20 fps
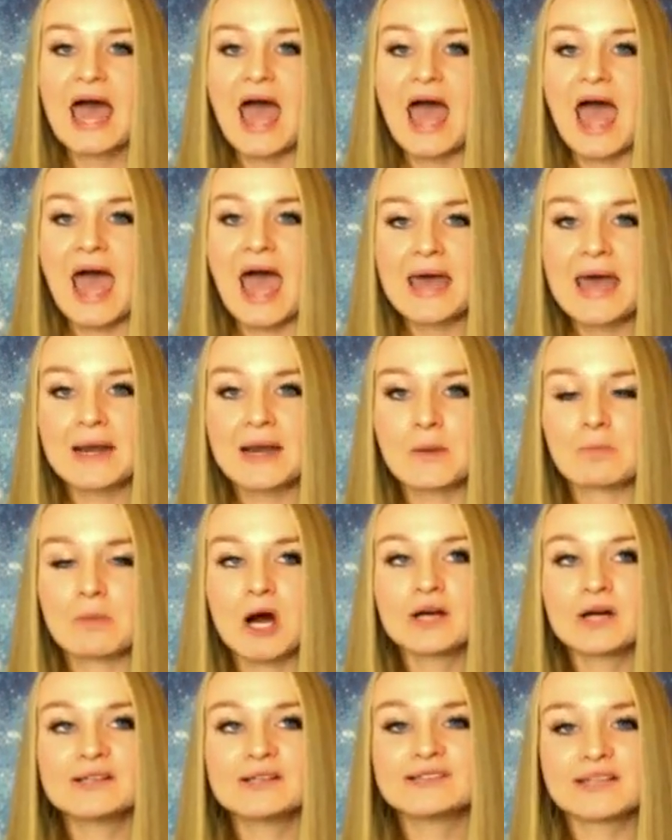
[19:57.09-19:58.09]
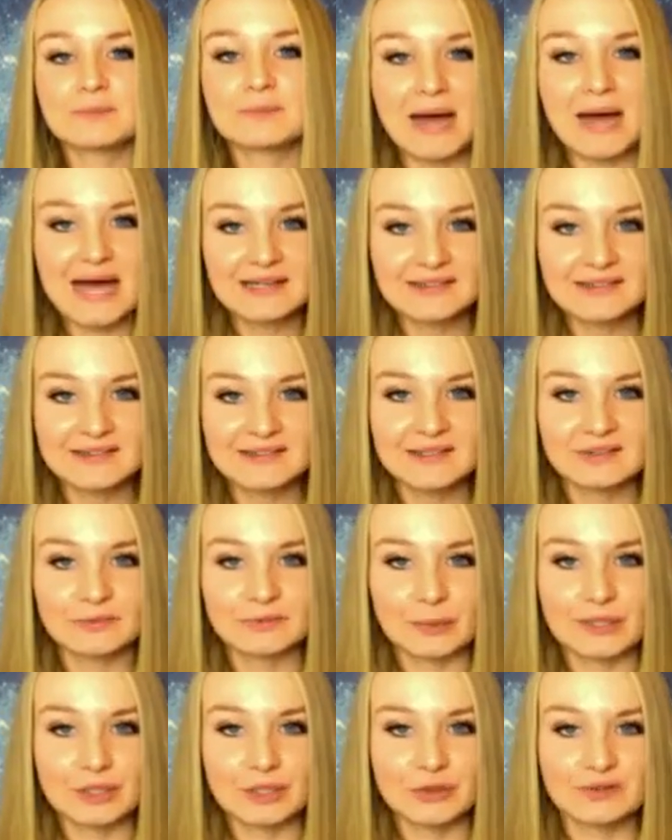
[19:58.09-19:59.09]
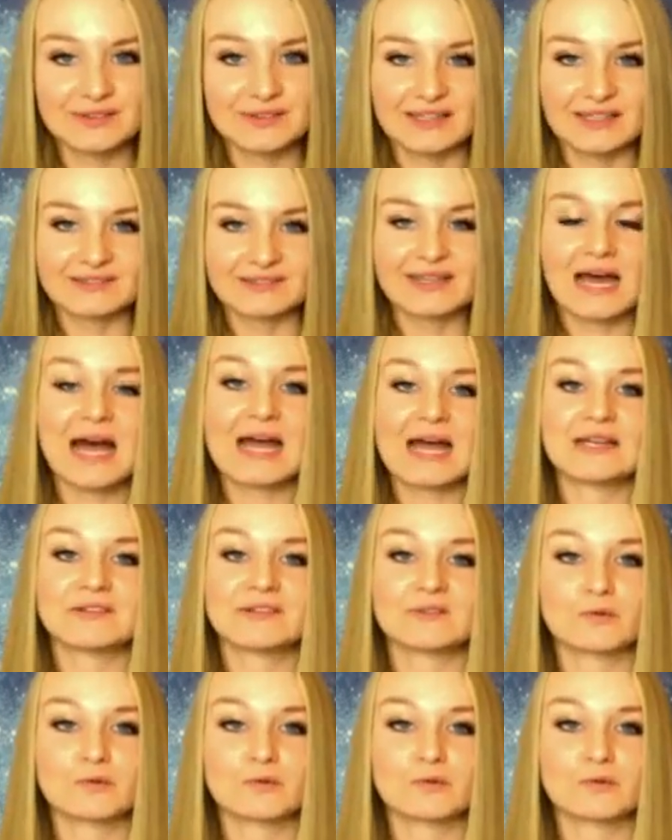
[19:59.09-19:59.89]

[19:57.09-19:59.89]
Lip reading: And Mars in Pisces, when used in its highest